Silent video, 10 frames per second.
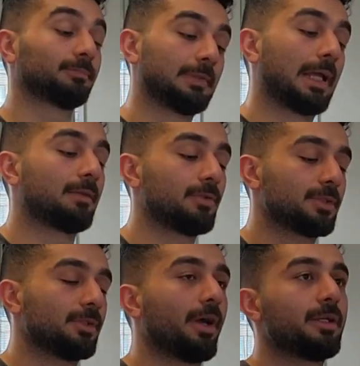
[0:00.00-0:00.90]
That was
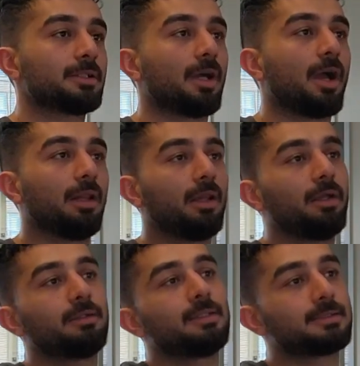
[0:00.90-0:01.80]
nice. I
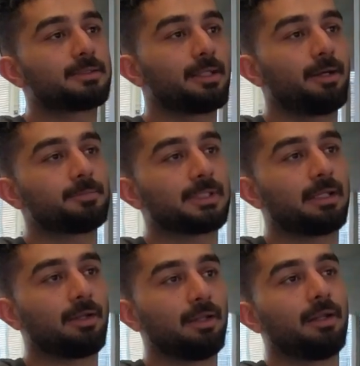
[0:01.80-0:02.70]
like these terms that
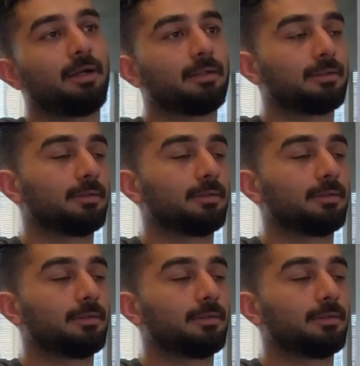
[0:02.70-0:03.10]
I learned.